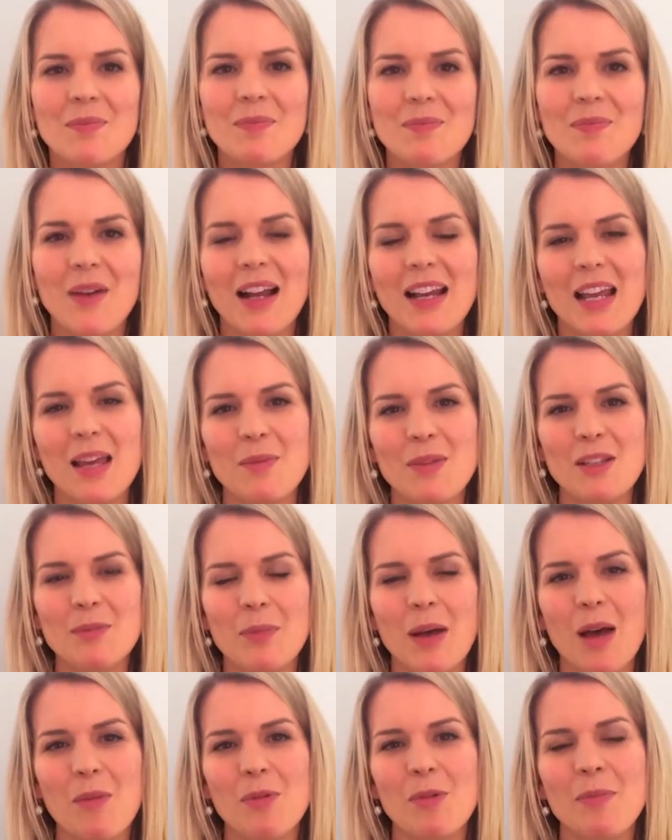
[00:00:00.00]
My name is
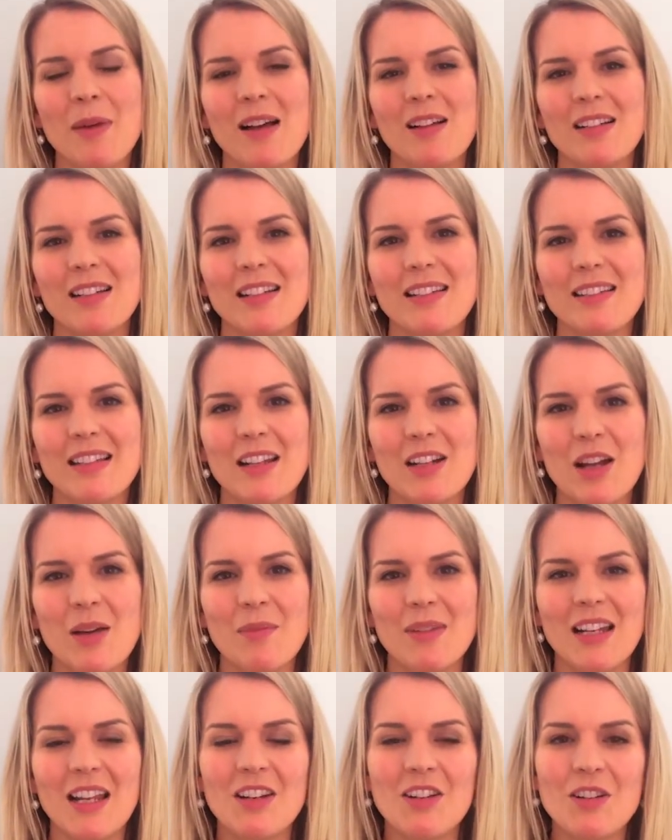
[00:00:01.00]
Barbora Paldus and I'm
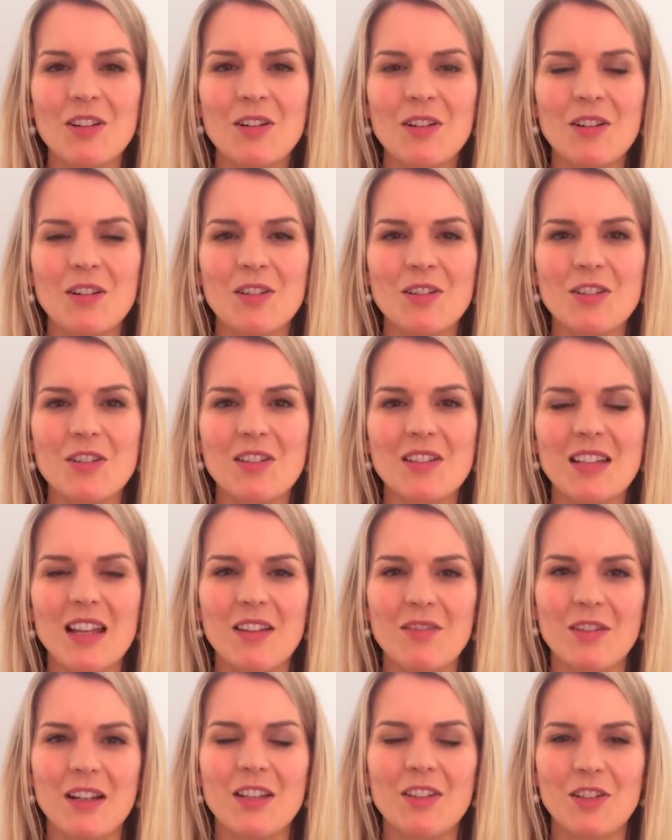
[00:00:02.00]
an Endocrinologist
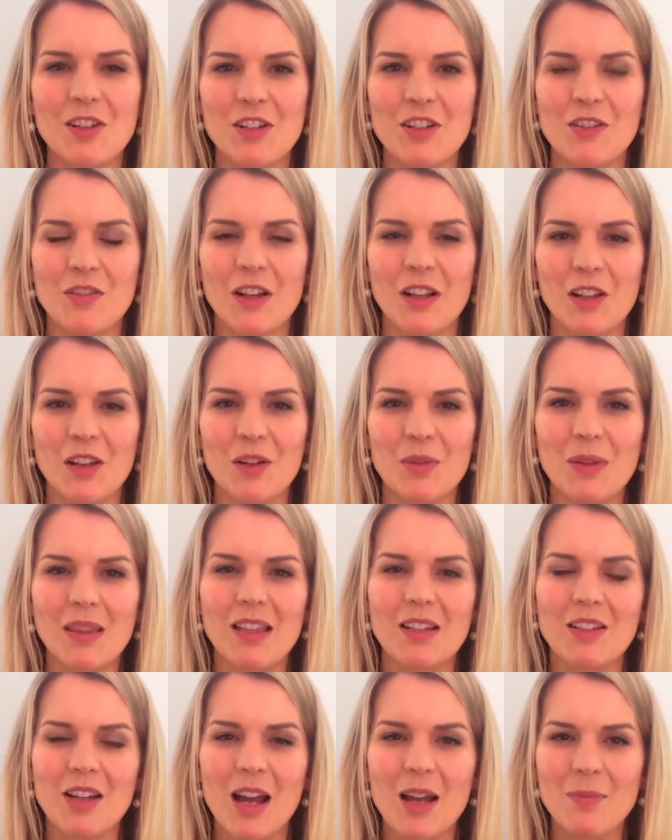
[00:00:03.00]
and Research Fellow with
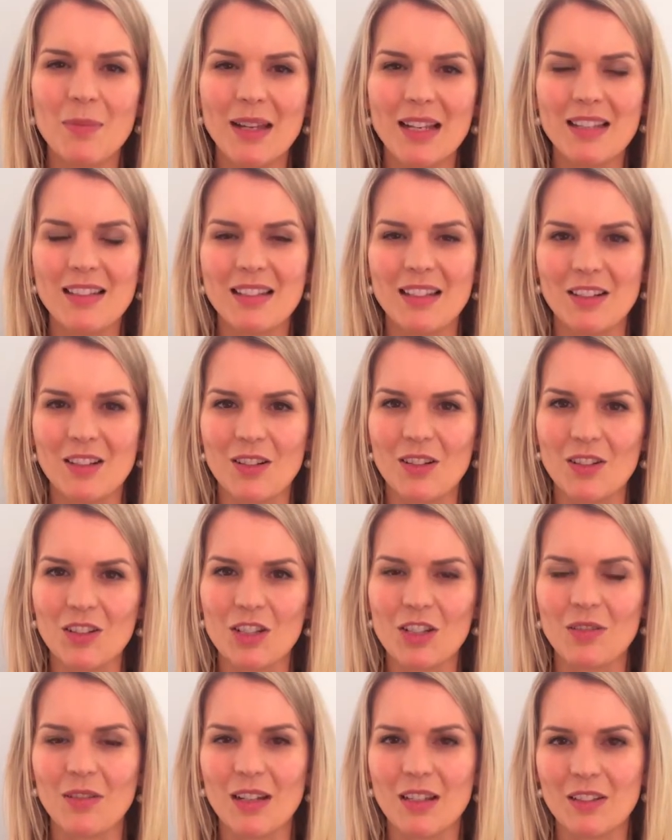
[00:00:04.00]
the Diabetes
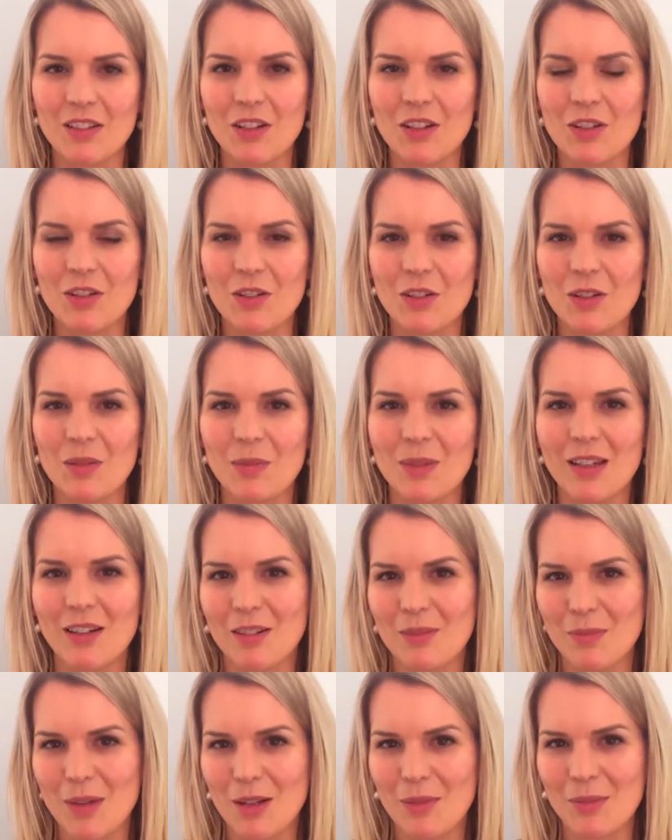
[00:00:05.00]
Technology Research Group here
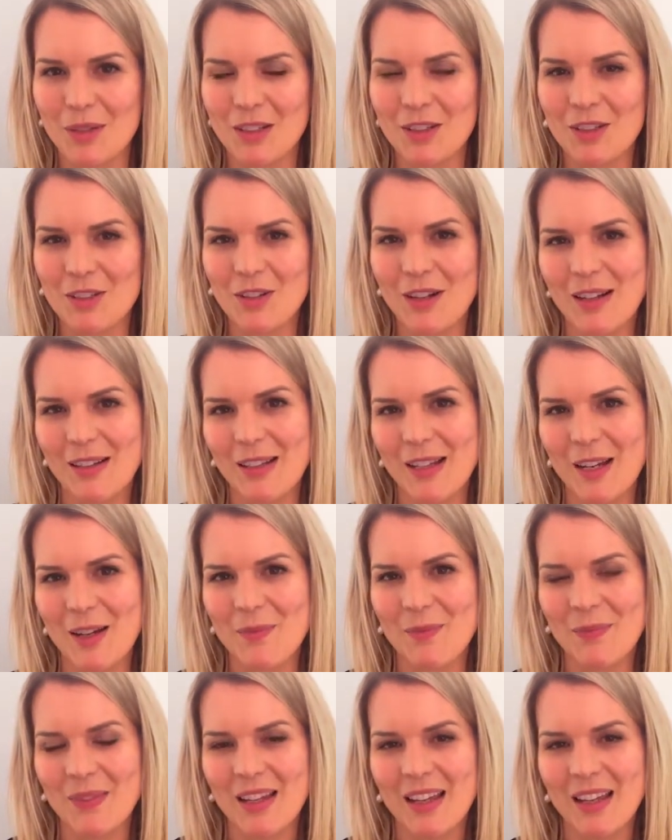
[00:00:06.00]
in Melbourne, Australia.